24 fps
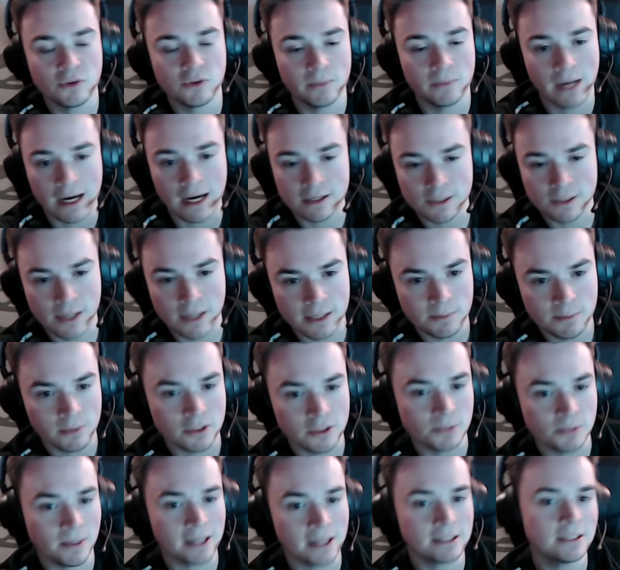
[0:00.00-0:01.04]
from an outside
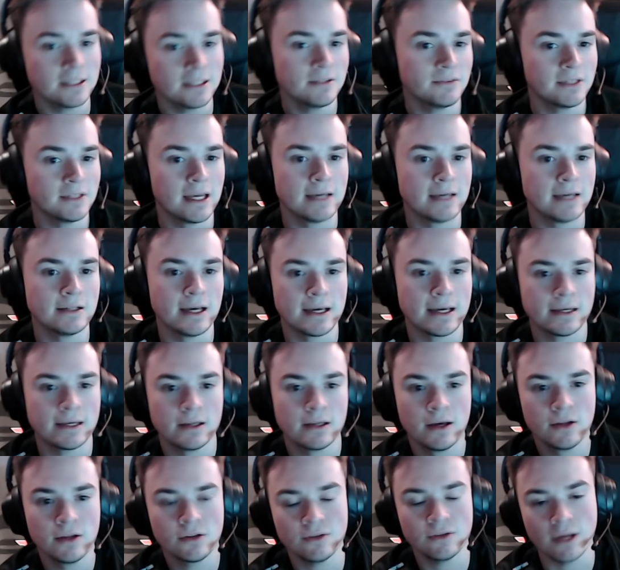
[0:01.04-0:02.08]
perspective and they like
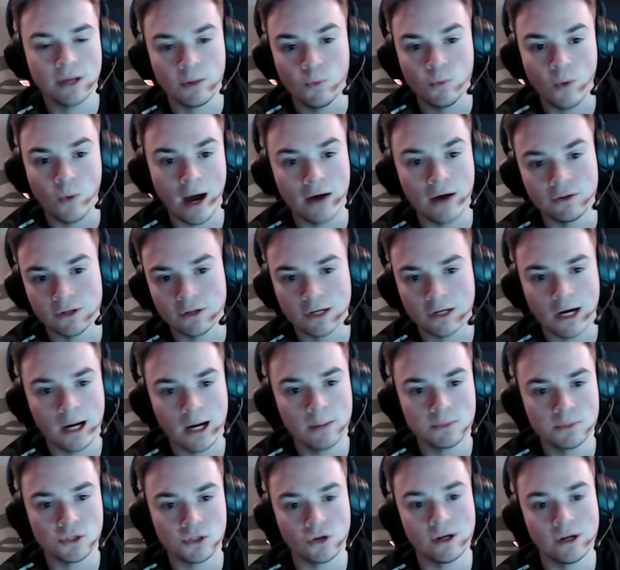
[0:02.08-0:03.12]
like wow, their
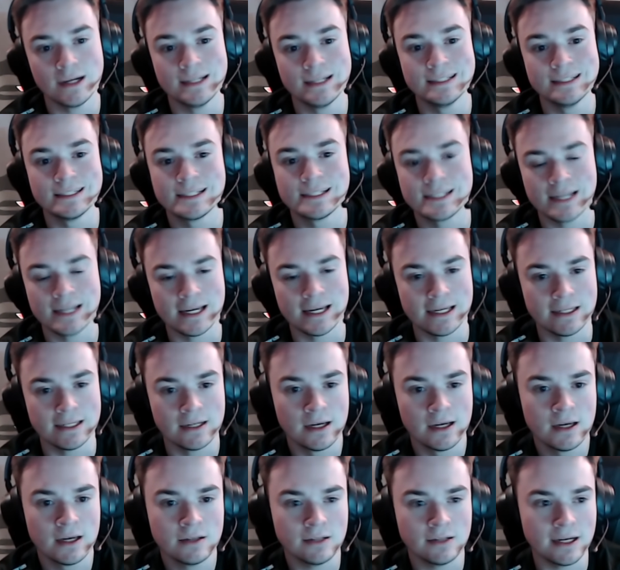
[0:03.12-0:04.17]
comms are insane.
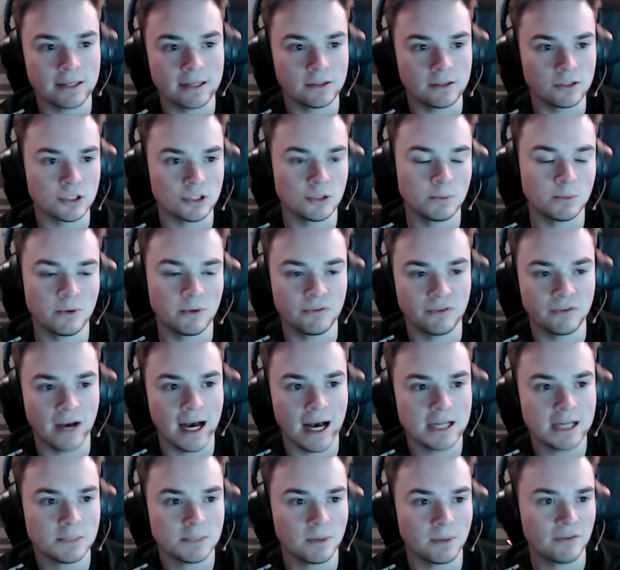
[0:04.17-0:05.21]
Like they're super
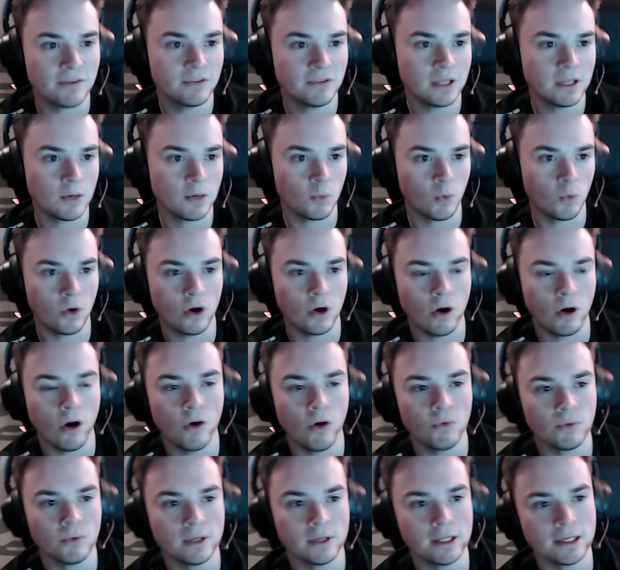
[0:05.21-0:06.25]
fast, but I feel like we're
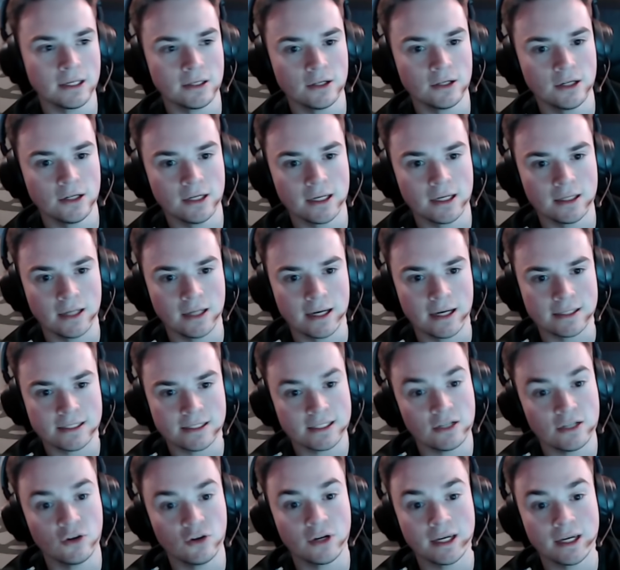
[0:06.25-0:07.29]
all really good at like
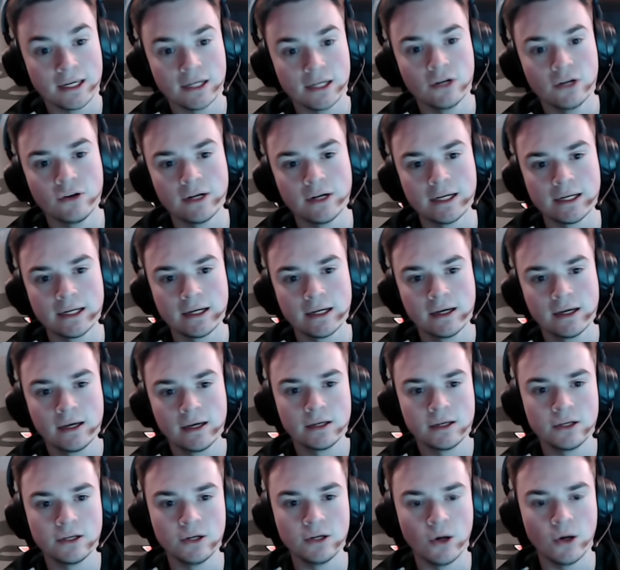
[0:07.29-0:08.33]
still hearing,
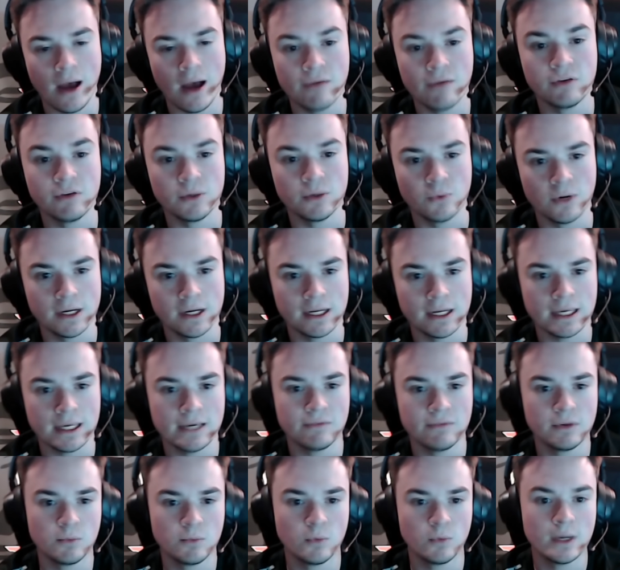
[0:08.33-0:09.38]
you know, everyone
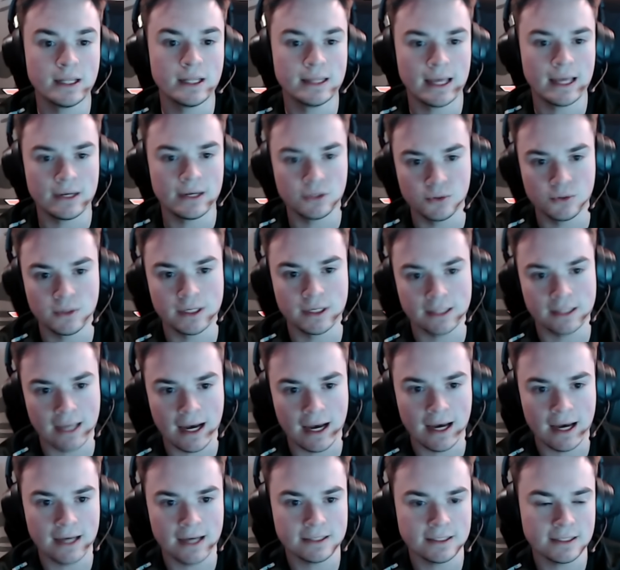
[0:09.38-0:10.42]
even when they do get
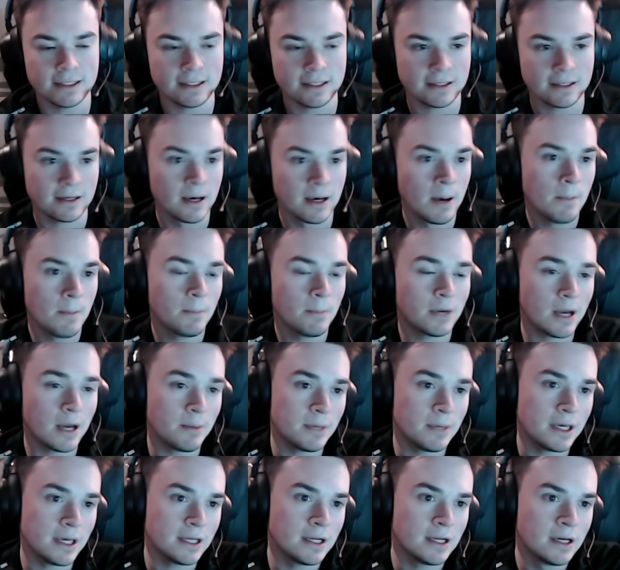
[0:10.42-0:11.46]
that hectic. But I
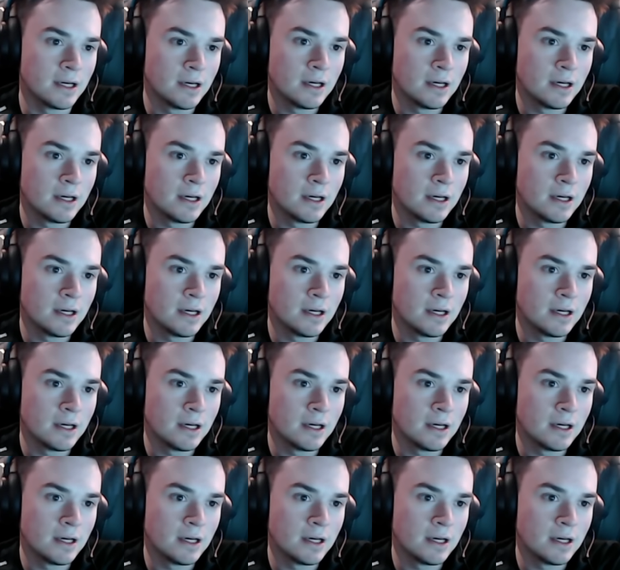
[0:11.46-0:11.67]
mean,